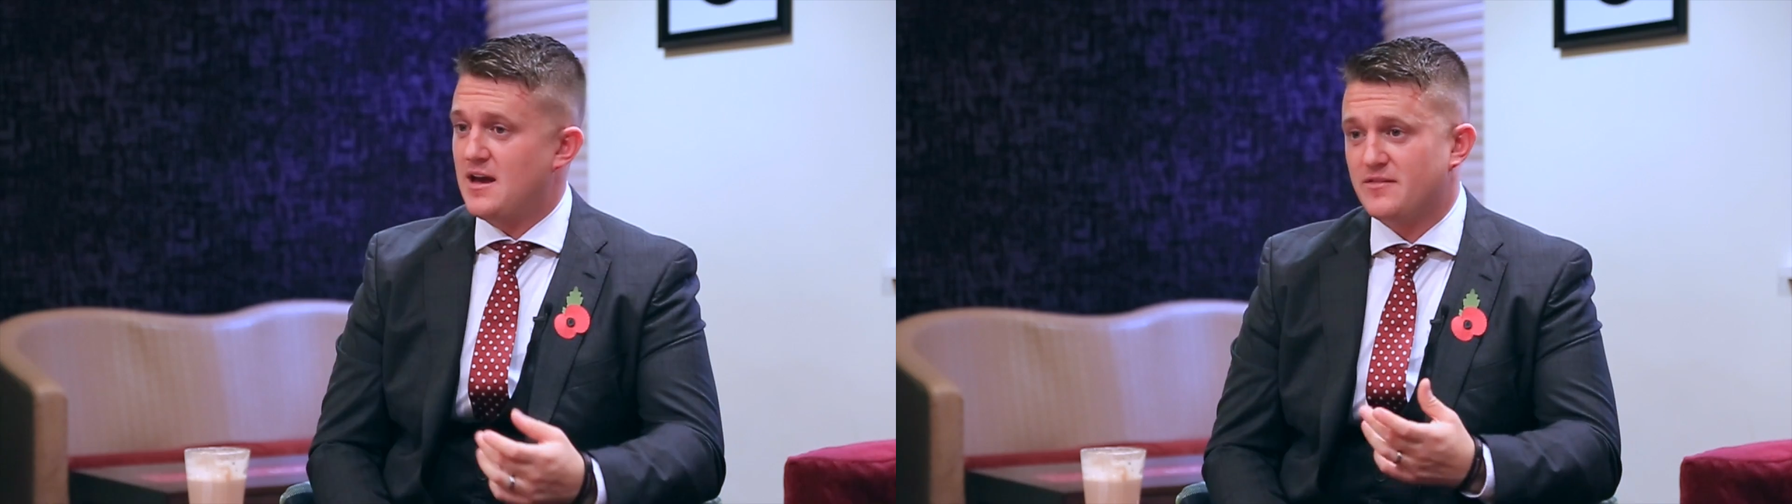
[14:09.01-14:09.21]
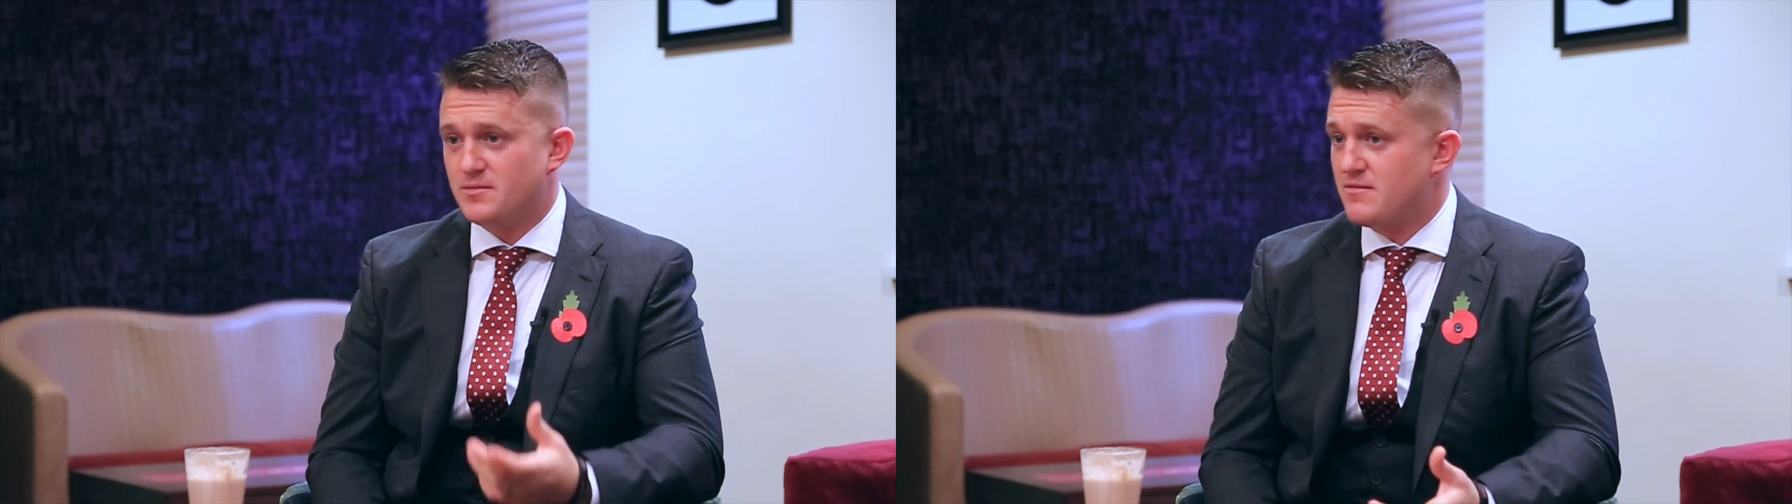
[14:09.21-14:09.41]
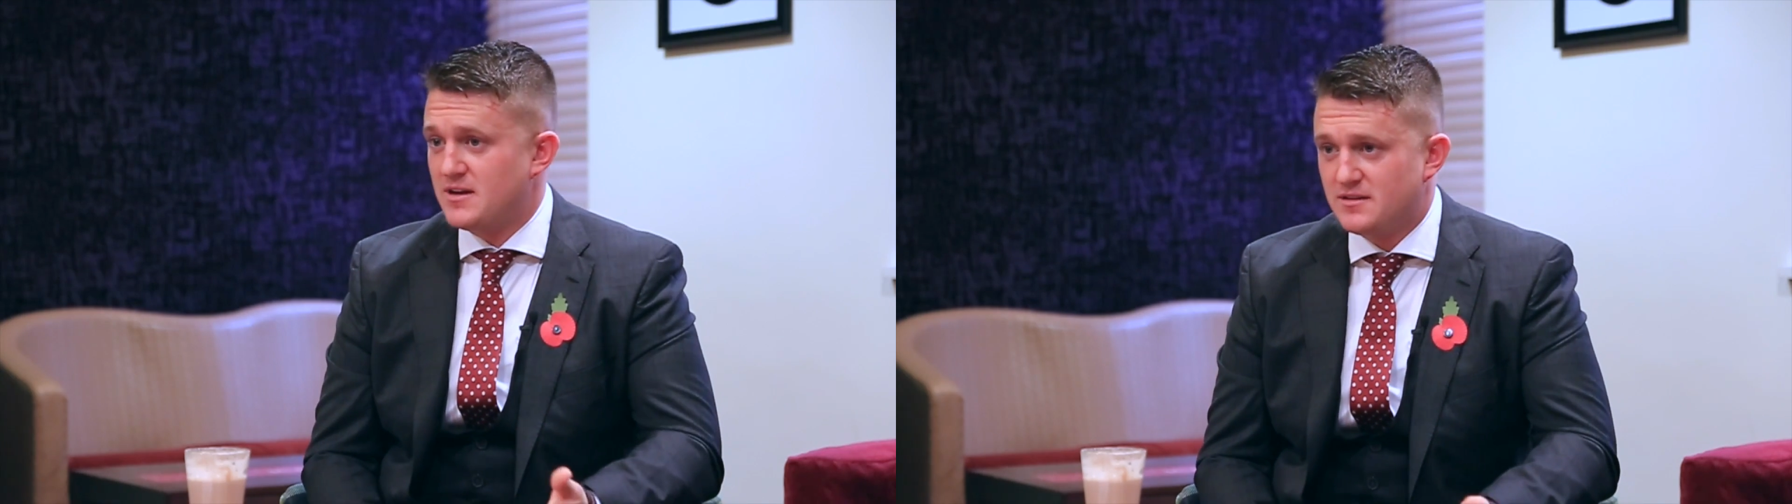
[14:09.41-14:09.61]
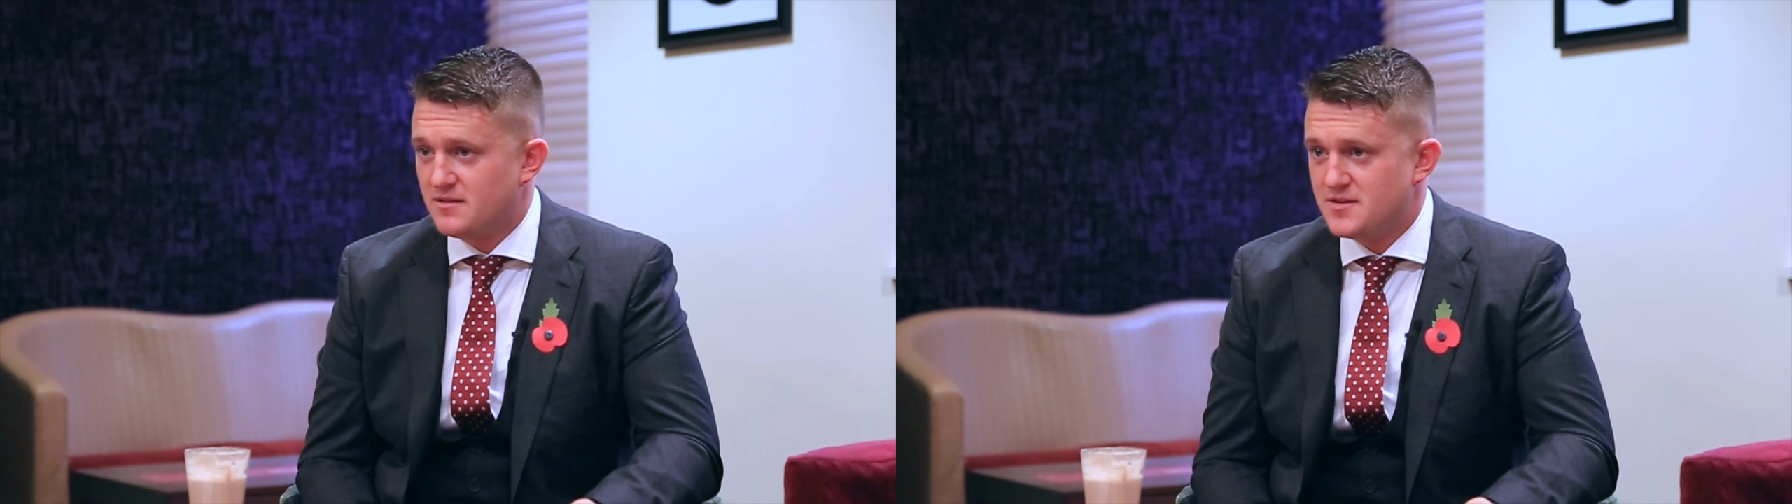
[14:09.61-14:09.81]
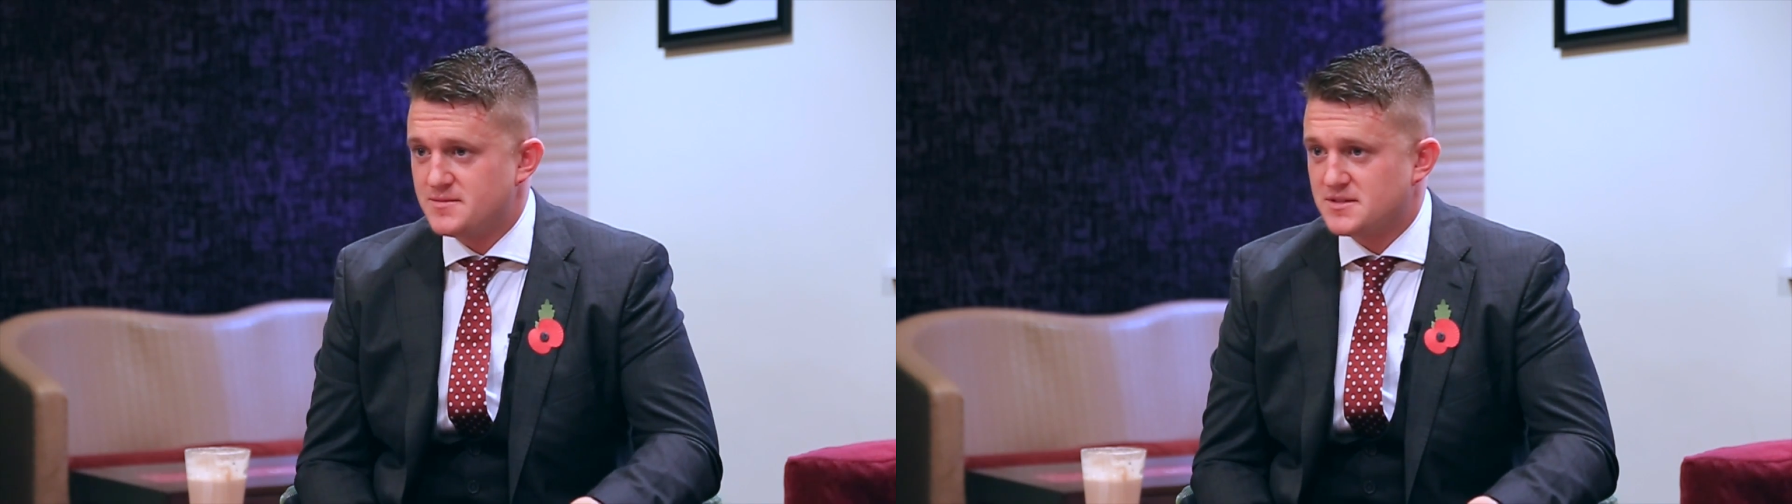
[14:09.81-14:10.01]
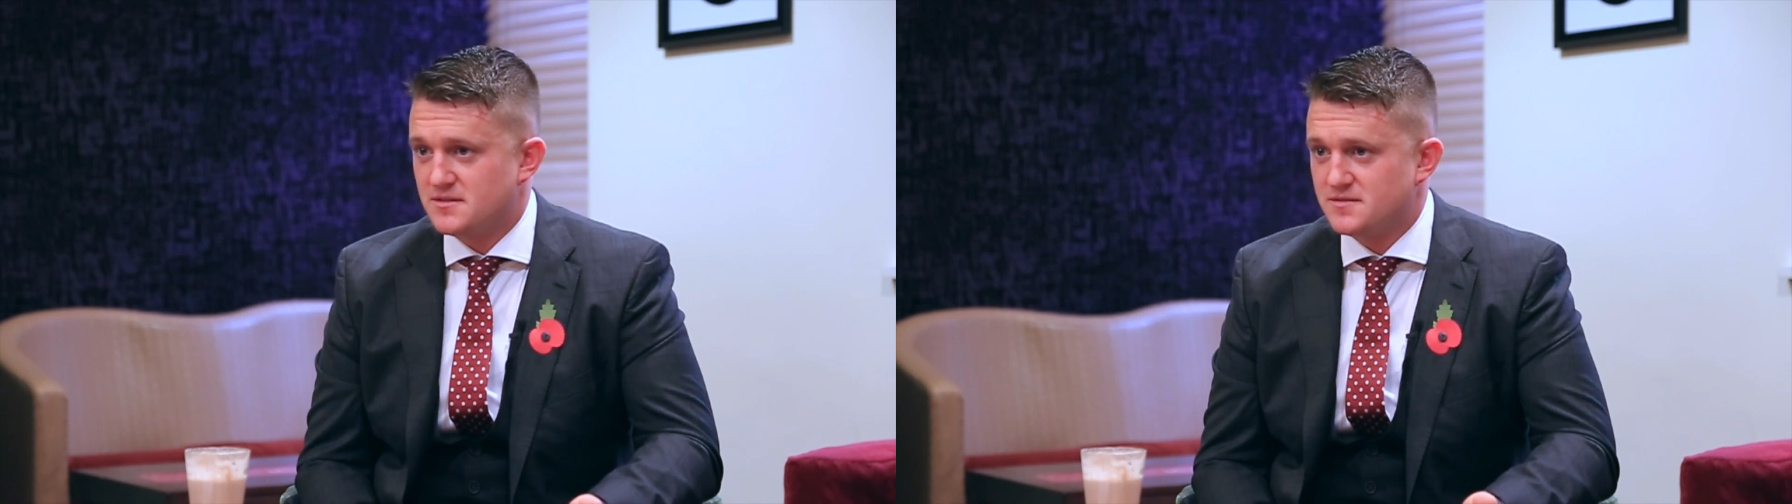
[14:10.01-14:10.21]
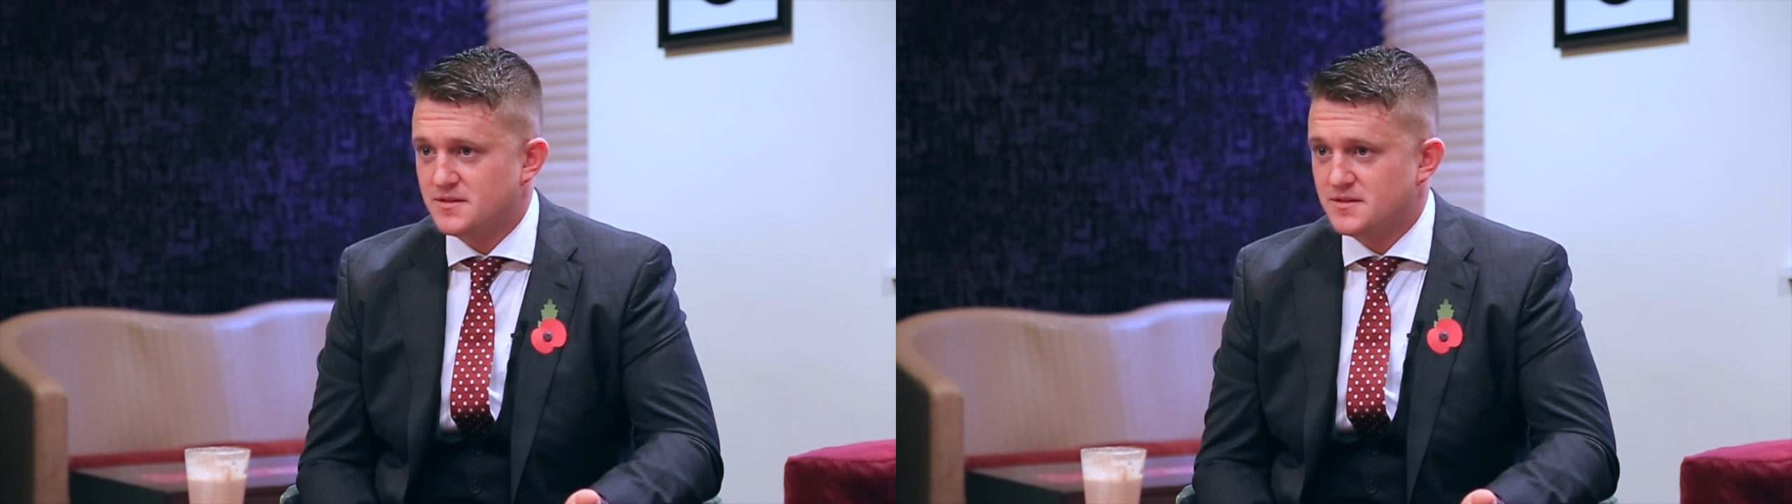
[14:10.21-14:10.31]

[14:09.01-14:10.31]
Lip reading: I have to be ready to defend myself.